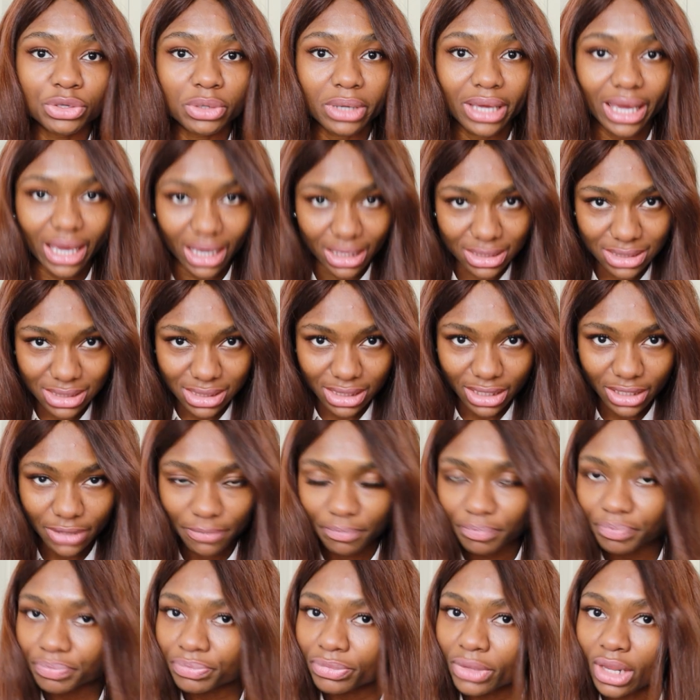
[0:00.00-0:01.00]
you get
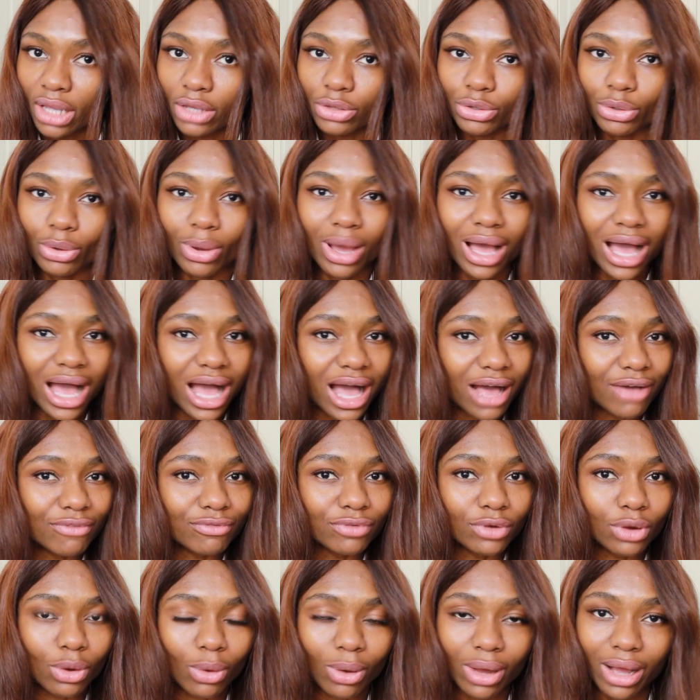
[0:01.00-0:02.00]
it, you
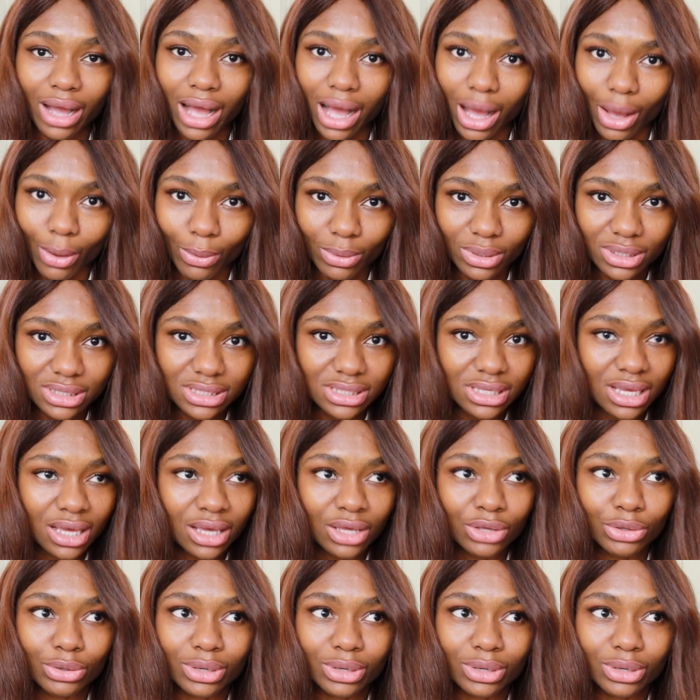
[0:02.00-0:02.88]
have long hours.